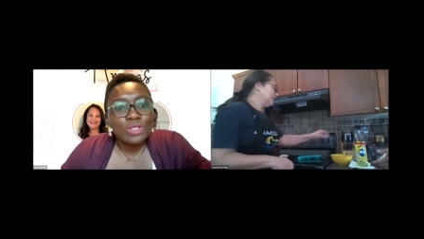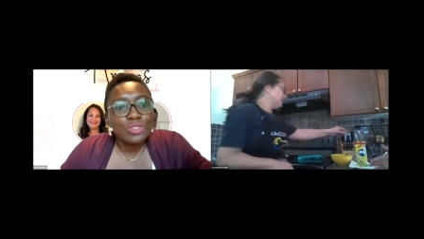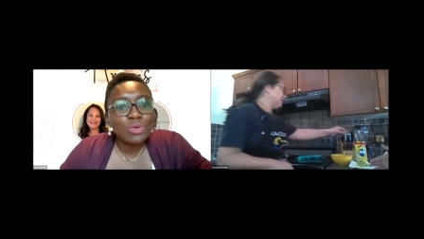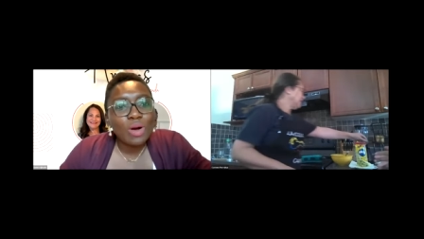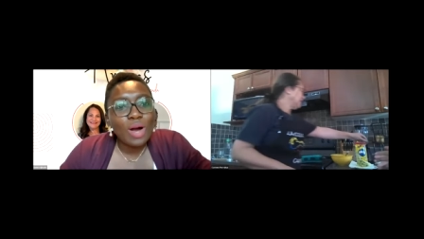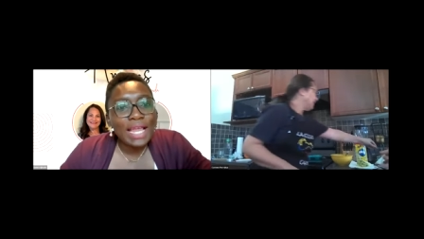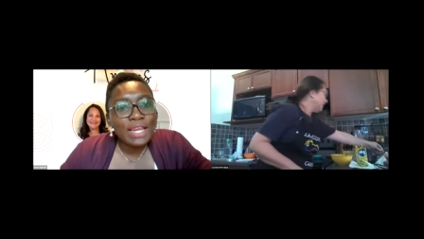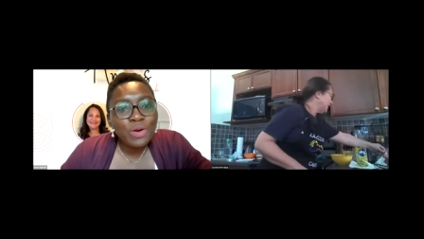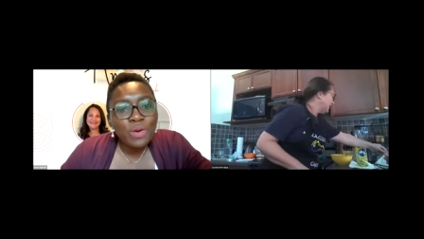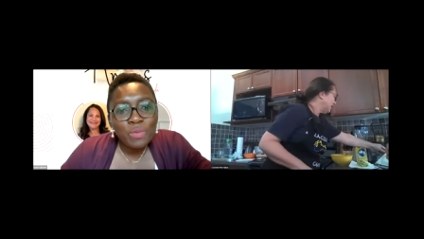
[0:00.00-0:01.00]
So I
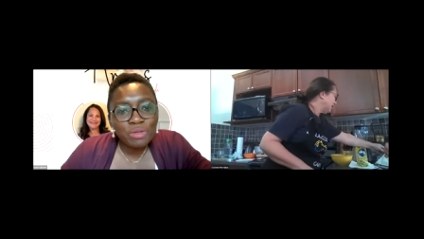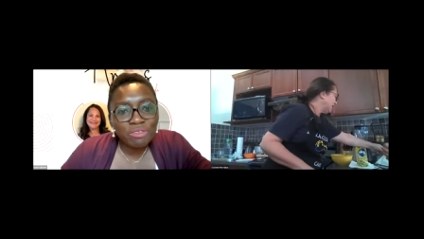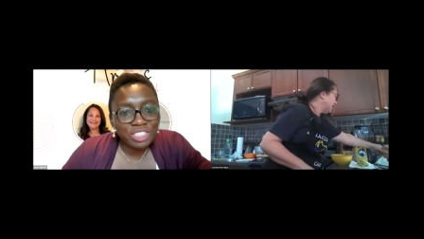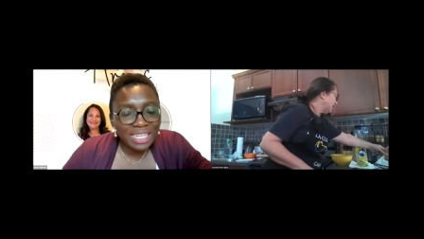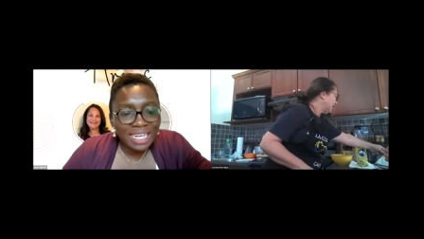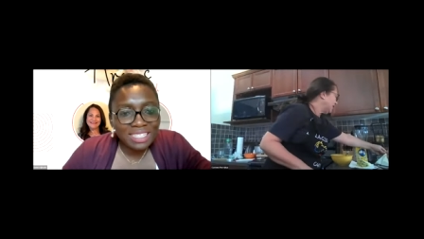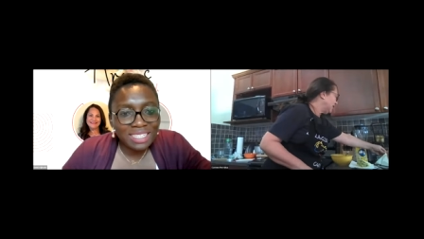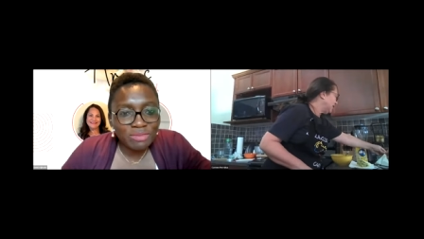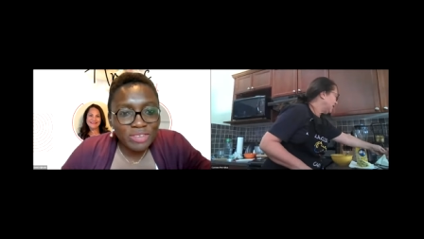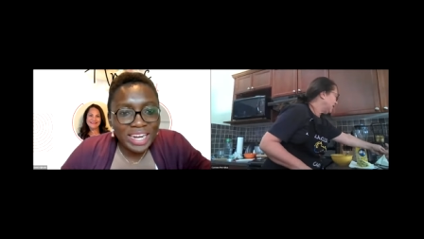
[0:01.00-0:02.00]
know you shared
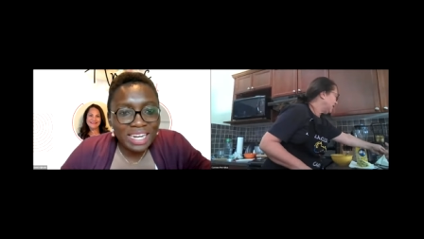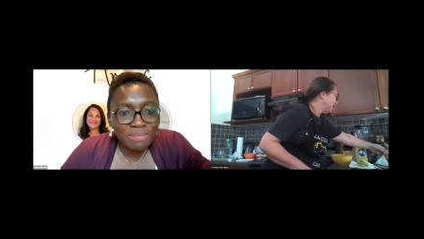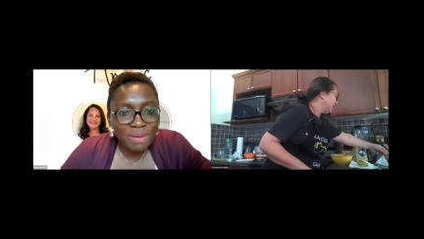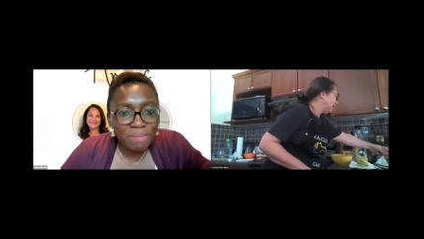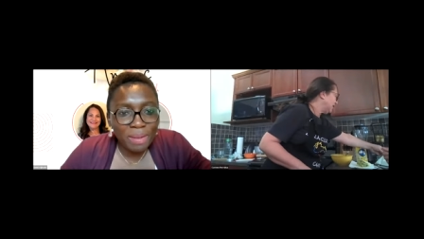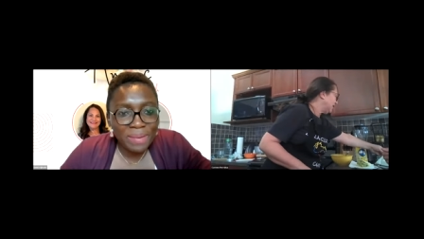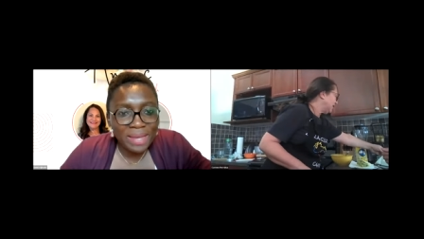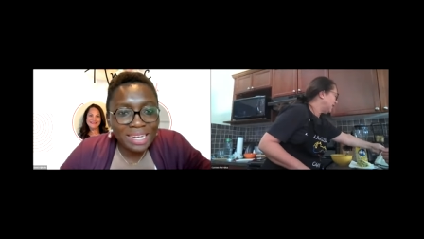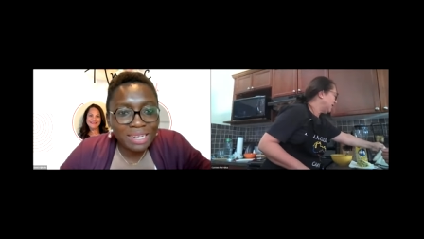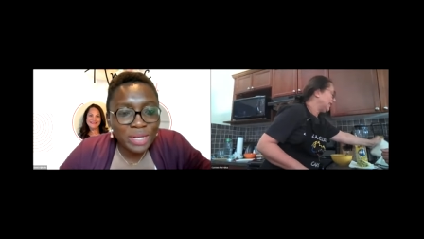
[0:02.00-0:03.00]
um, Reina
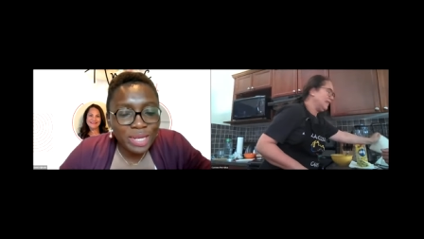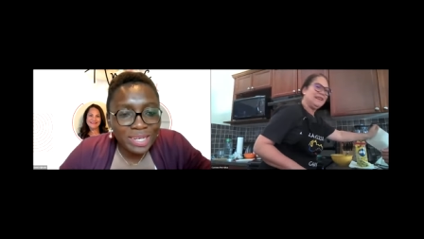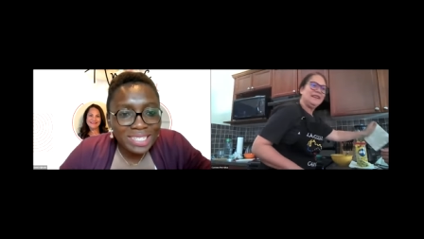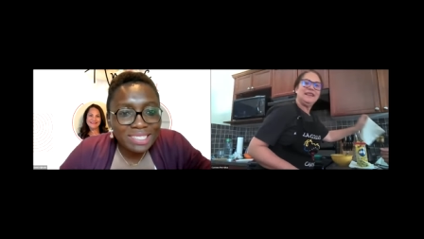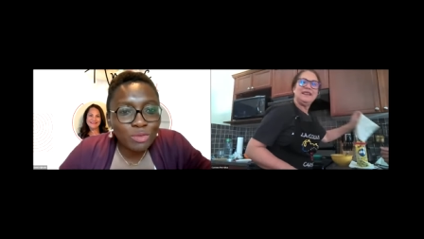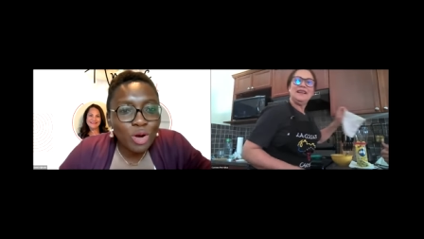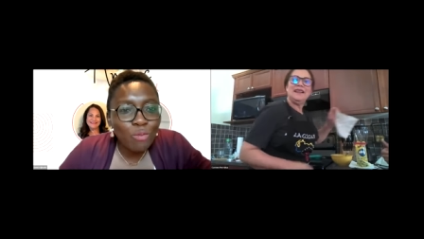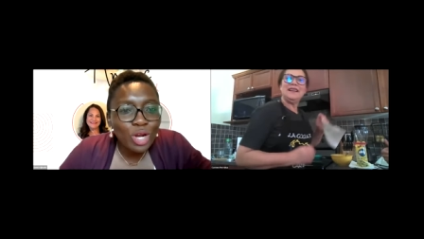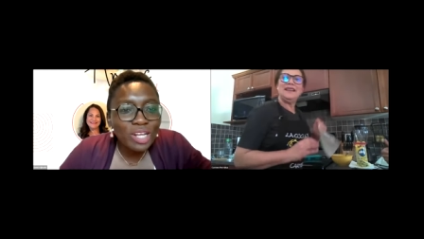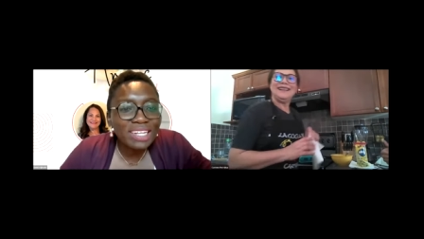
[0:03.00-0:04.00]
with us. What
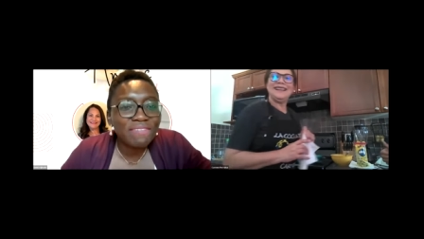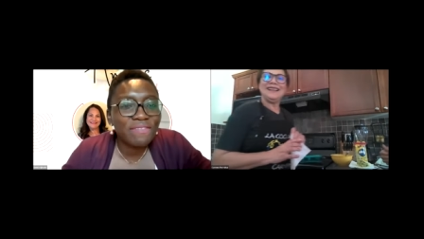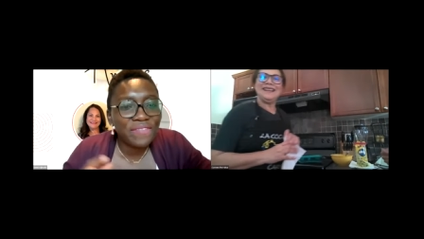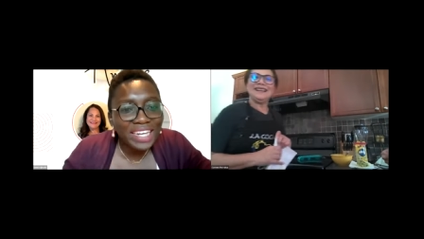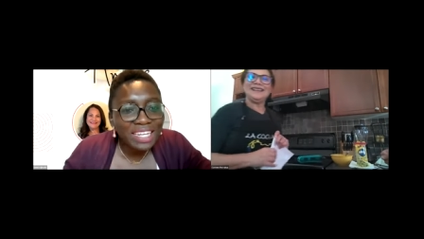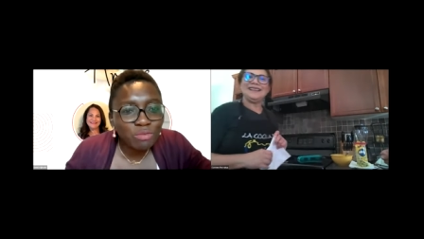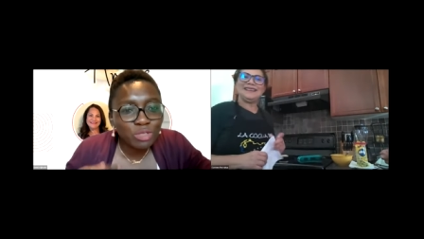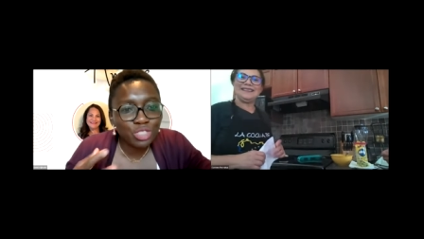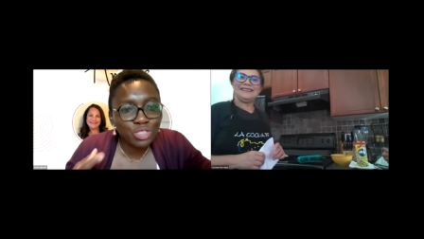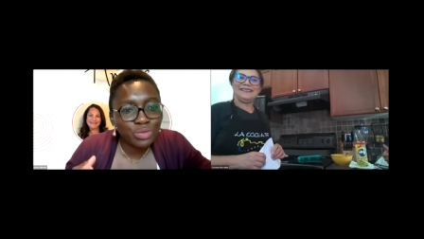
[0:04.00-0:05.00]
what other feeling
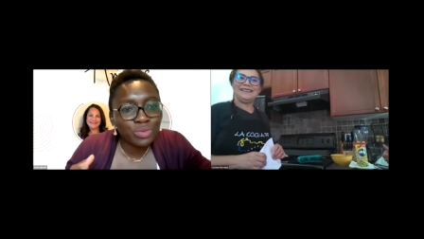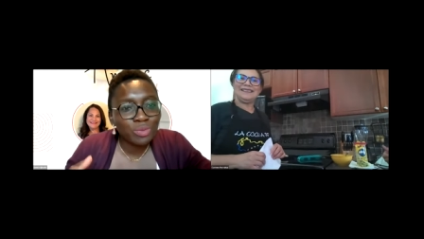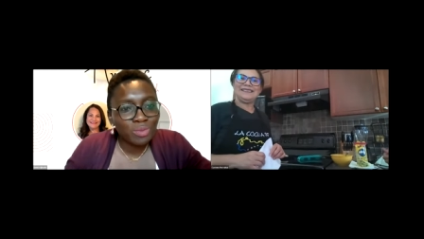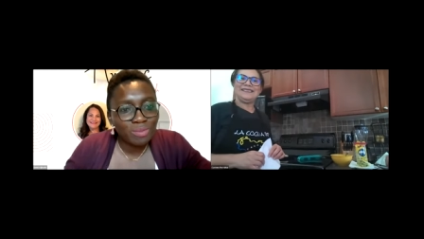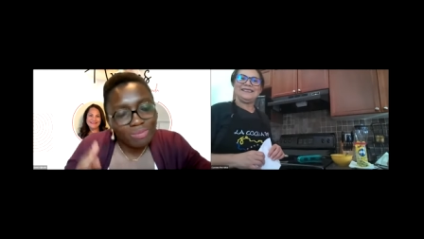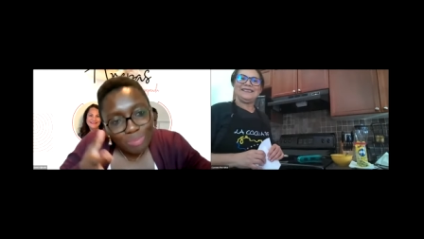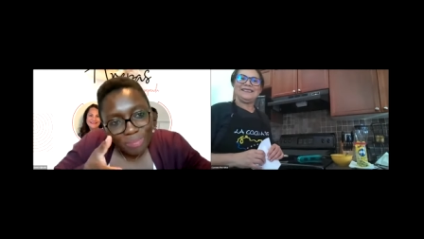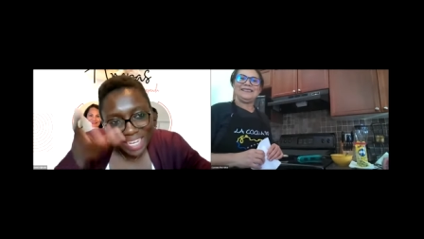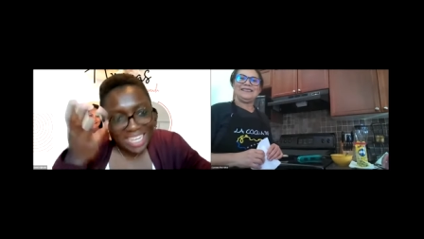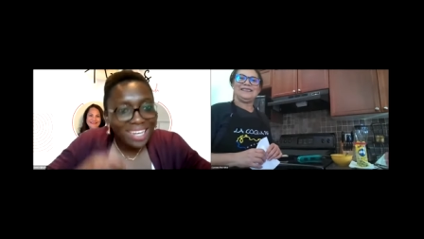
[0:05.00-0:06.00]
would you
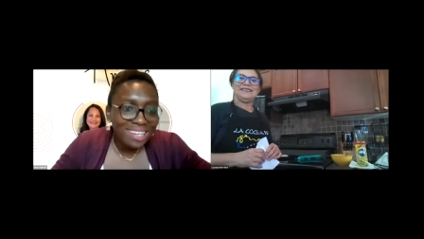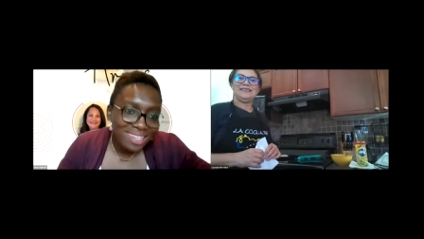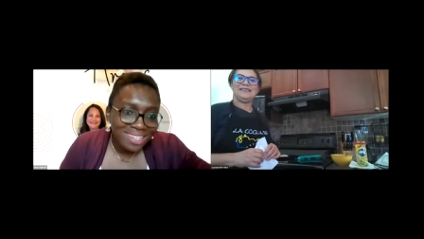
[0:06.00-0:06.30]
pick?